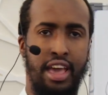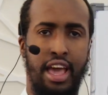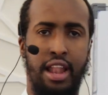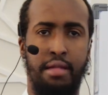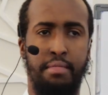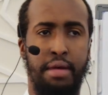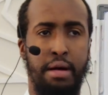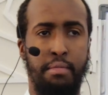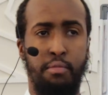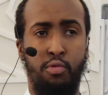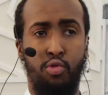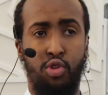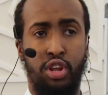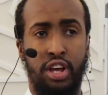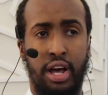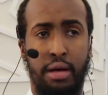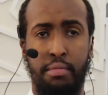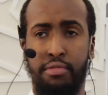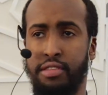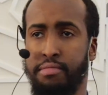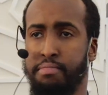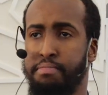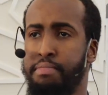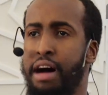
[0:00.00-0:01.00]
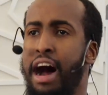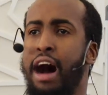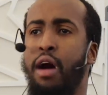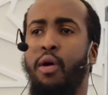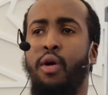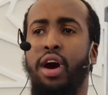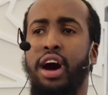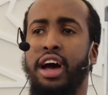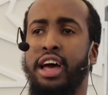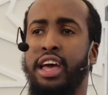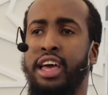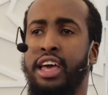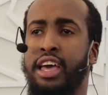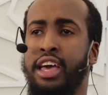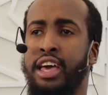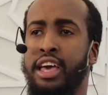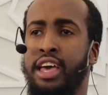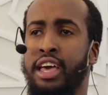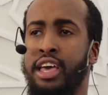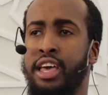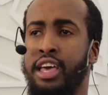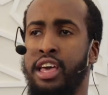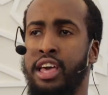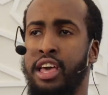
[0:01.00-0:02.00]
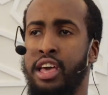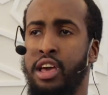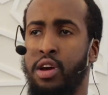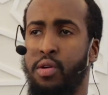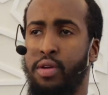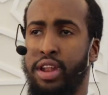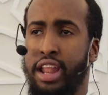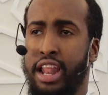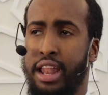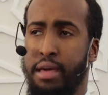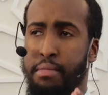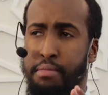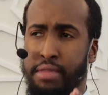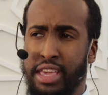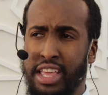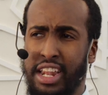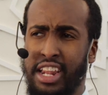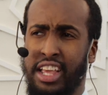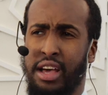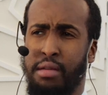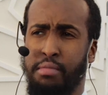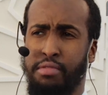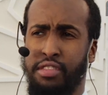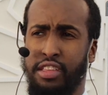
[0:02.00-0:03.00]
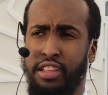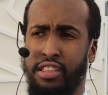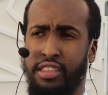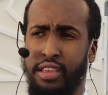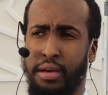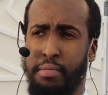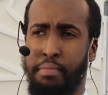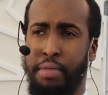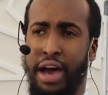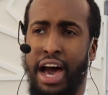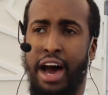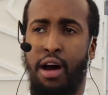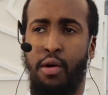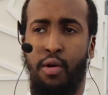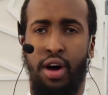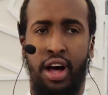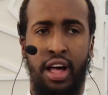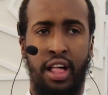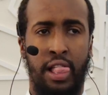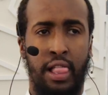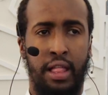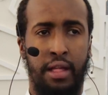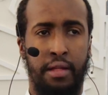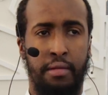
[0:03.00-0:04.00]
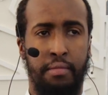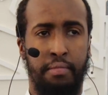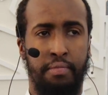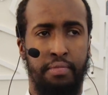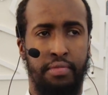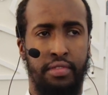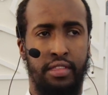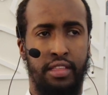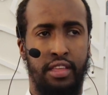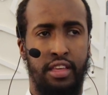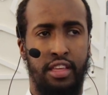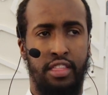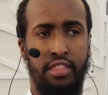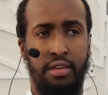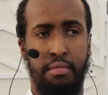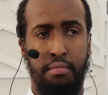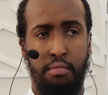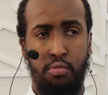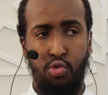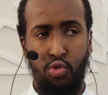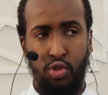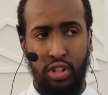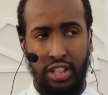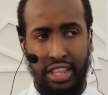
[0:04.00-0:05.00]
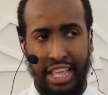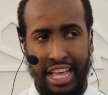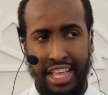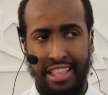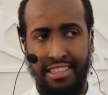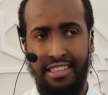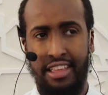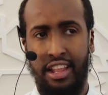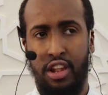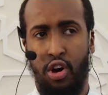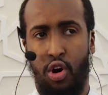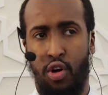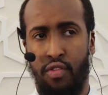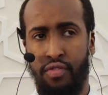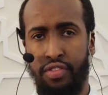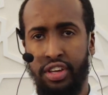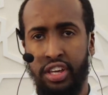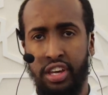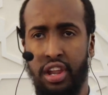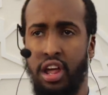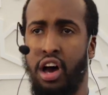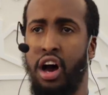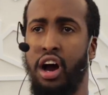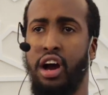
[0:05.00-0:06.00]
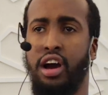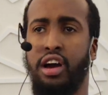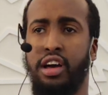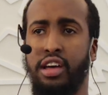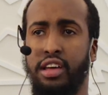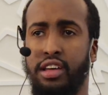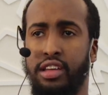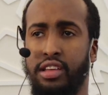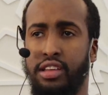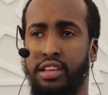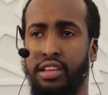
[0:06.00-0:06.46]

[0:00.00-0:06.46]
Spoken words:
Al-Ma'mun comes in power. When Al-Amin comes into power, the Mu'tazila of Iraq,